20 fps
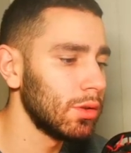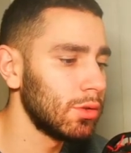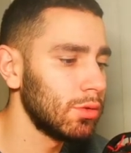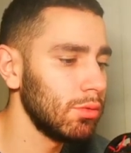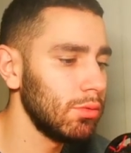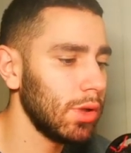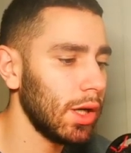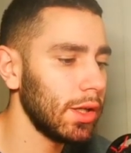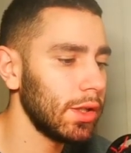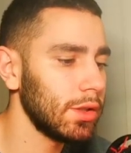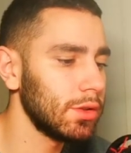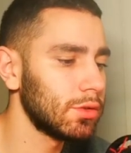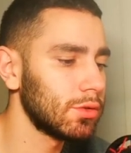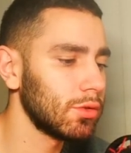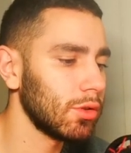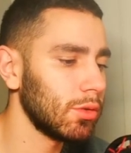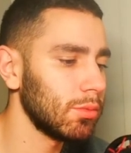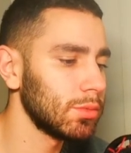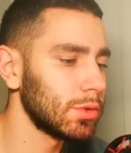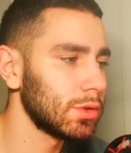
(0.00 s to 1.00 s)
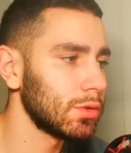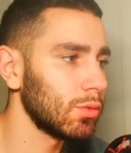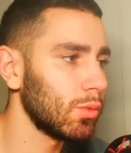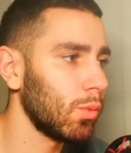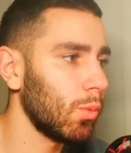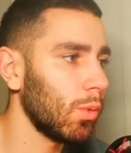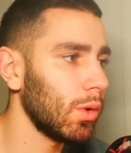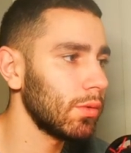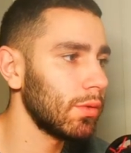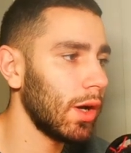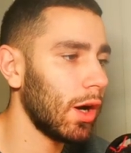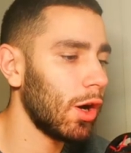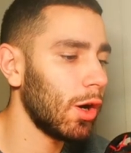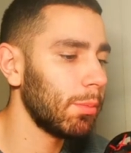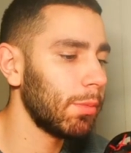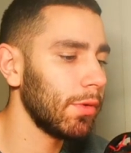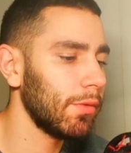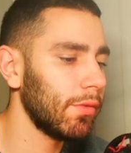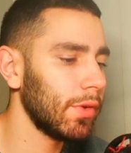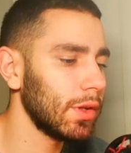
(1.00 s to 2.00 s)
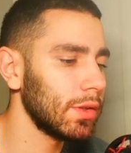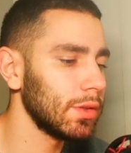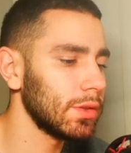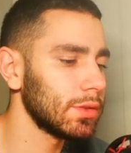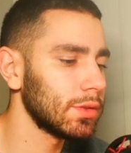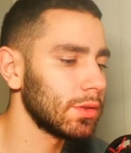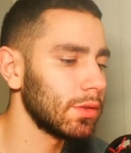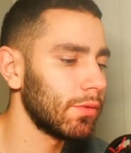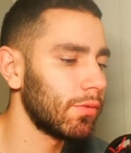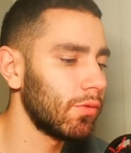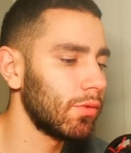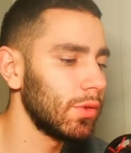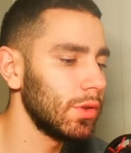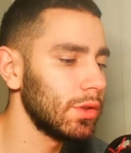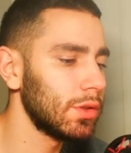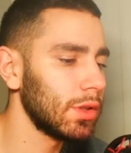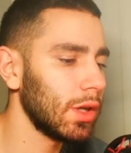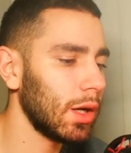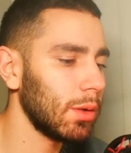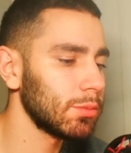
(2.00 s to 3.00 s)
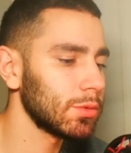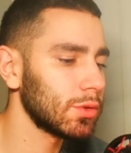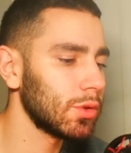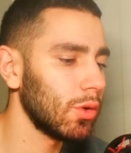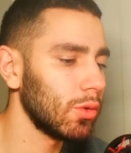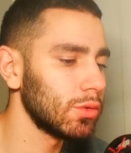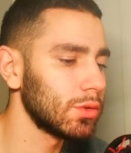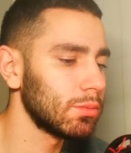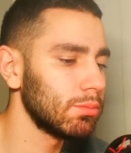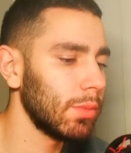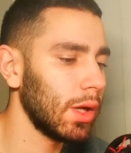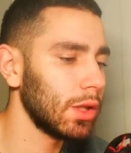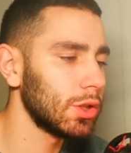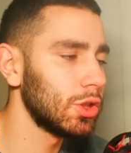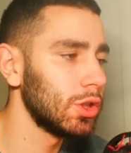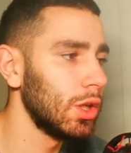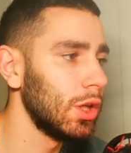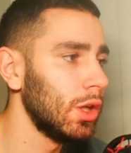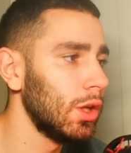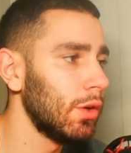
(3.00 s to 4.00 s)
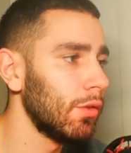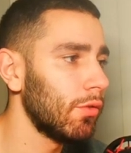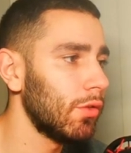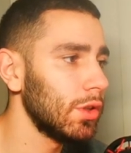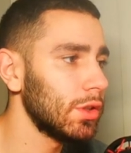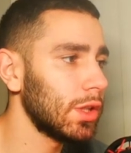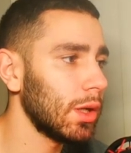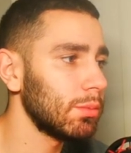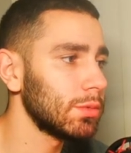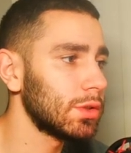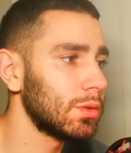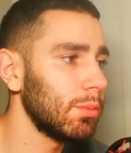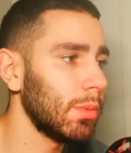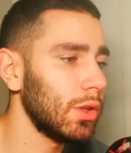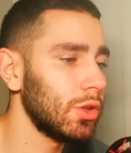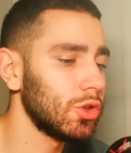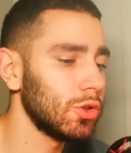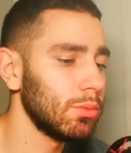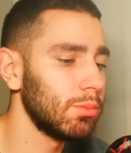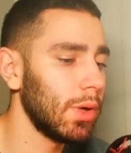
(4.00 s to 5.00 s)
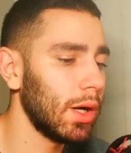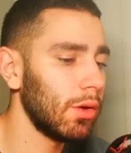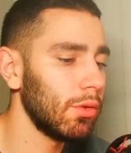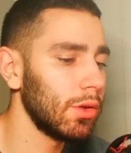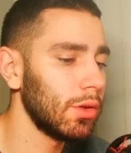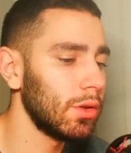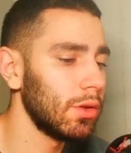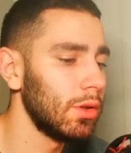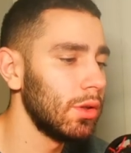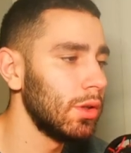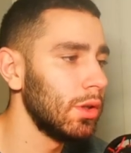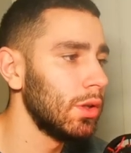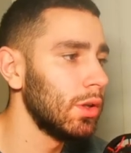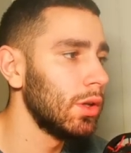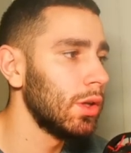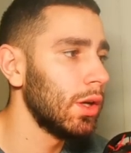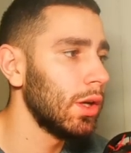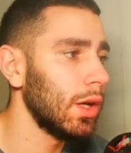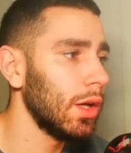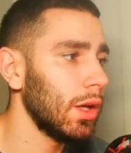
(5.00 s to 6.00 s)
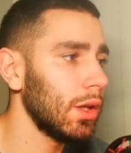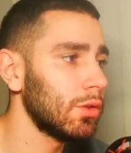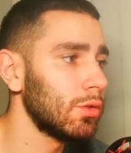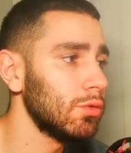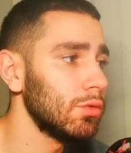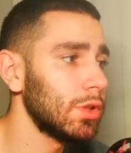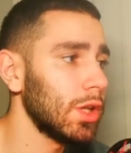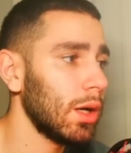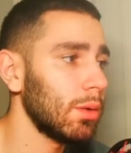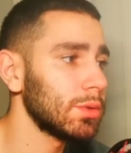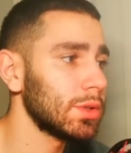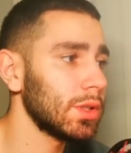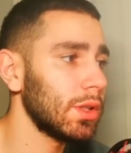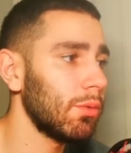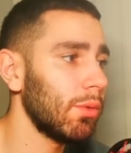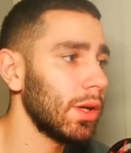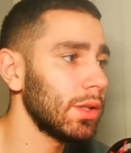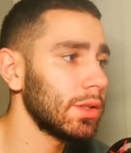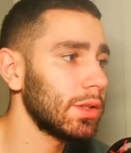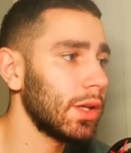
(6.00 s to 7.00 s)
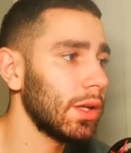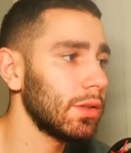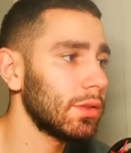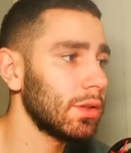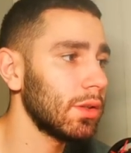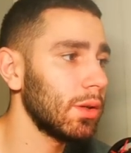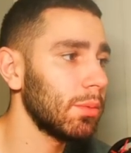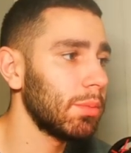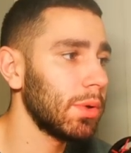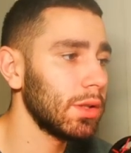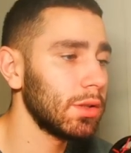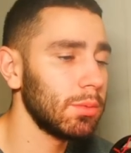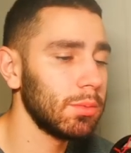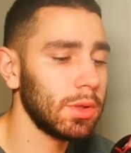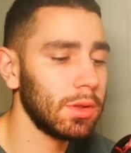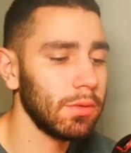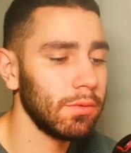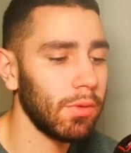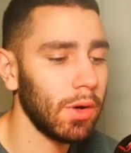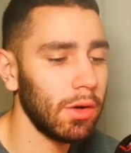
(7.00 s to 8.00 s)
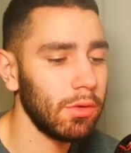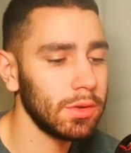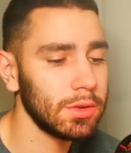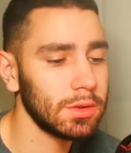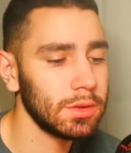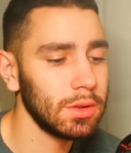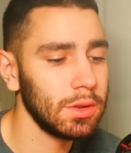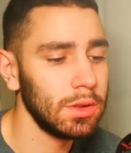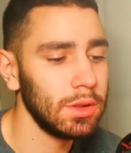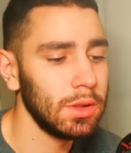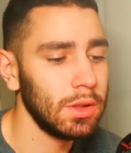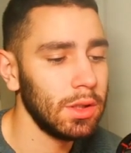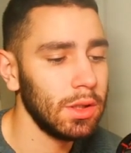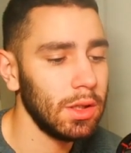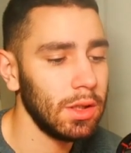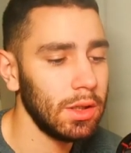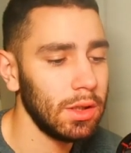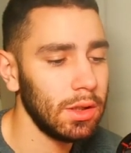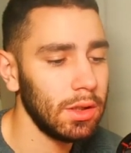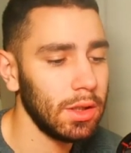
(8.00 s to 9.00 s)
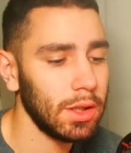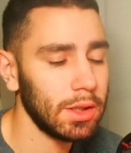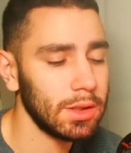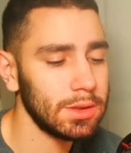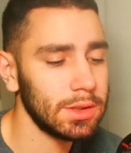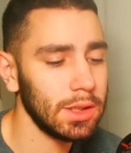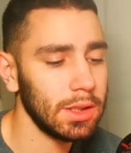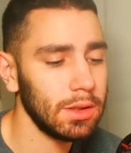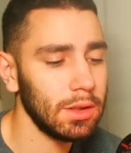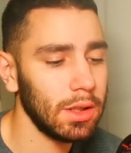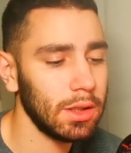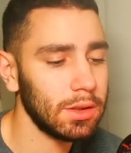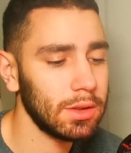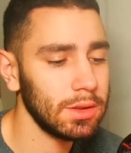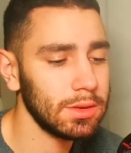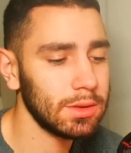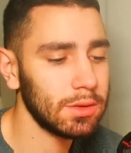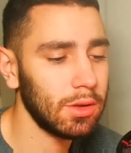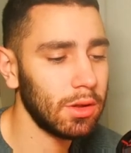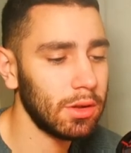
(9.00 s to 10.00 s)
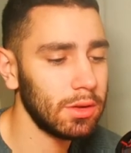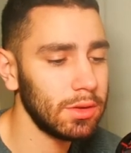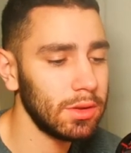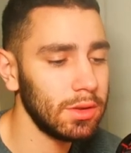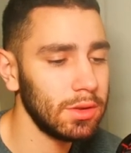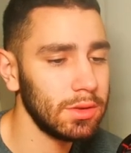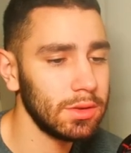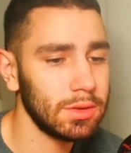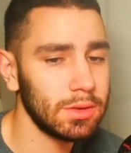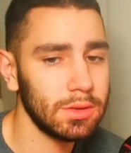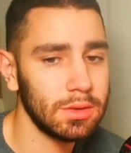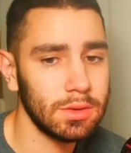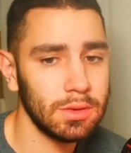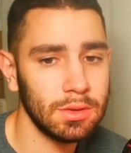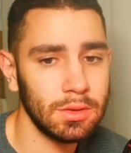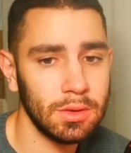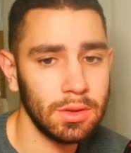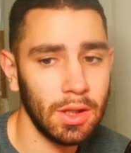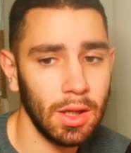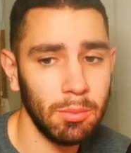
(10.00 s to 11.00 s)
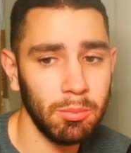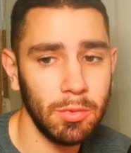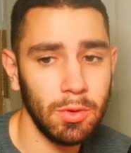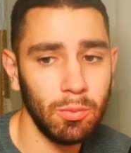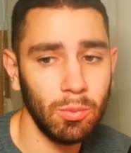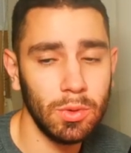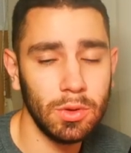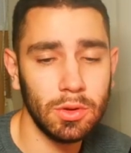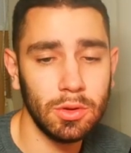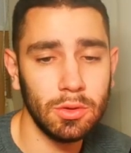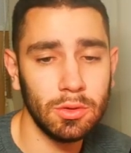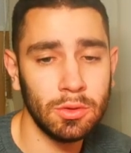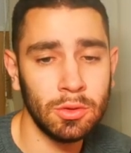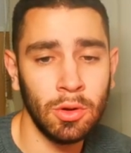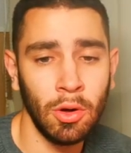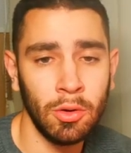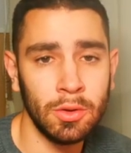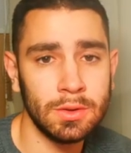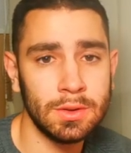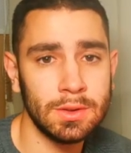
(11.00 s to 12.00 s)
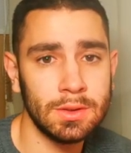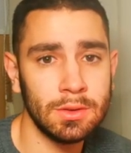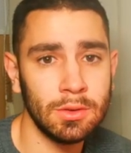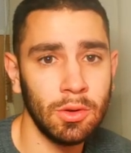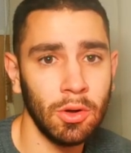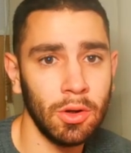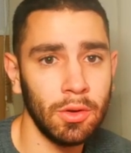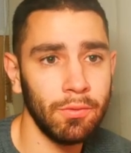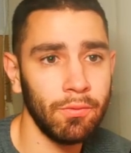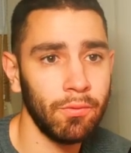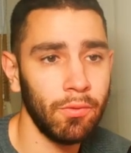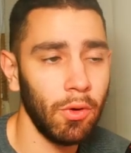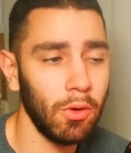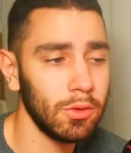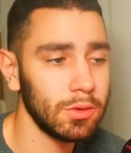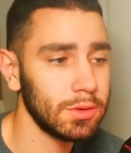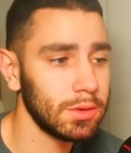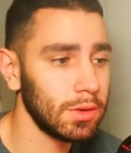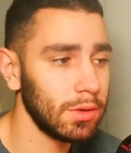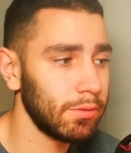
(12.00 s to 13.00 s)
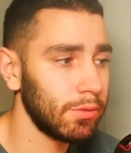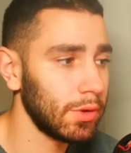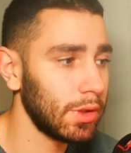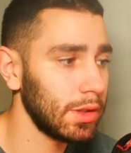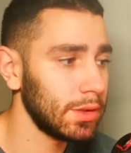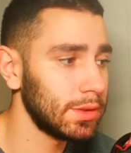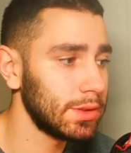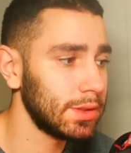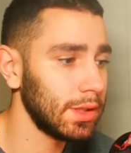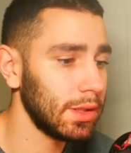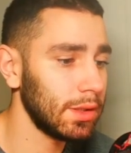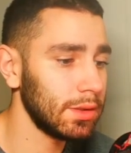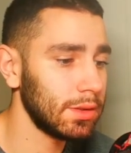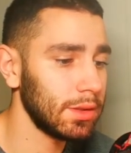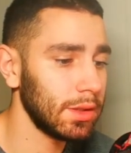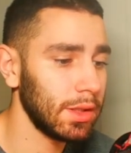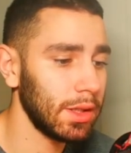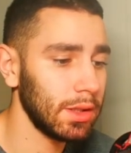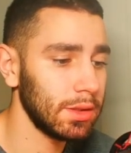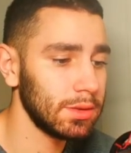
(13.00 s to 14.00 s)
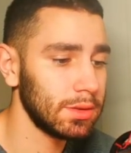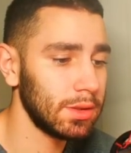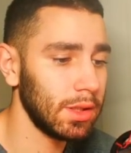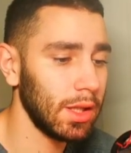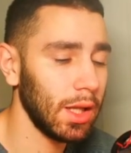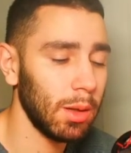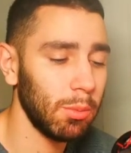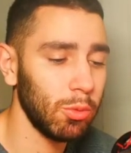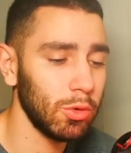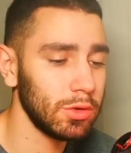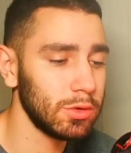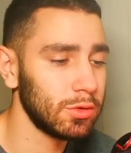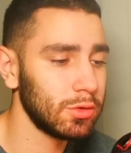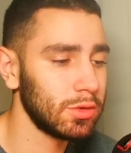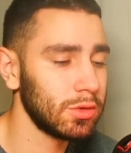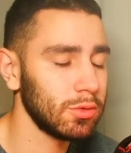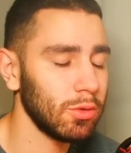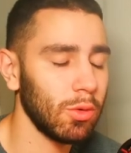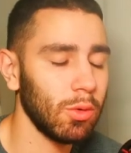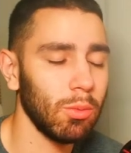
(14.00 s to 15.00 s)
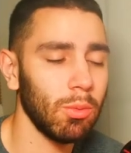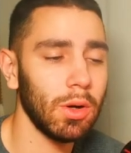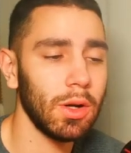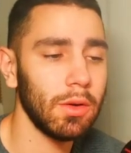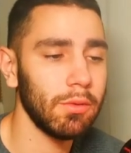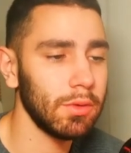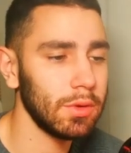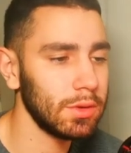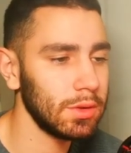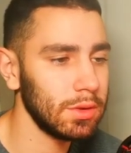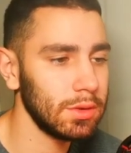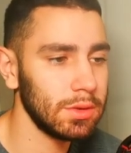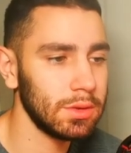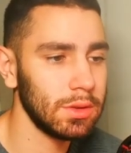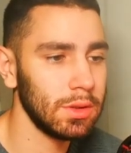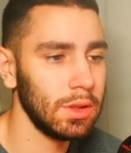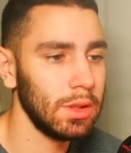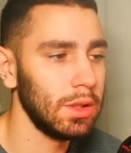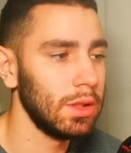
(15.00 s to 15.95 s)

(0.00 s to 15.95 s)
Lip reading: 2 Lightning Storms, 1 Harpy Feather Duster, 3 times Gozen Match, 3 times Dimensional Barrier, 2 times Eradicator, Epidemic Virus. Like I said, like this card can be really good going first if you can set it against Labyrinths or whatever it is.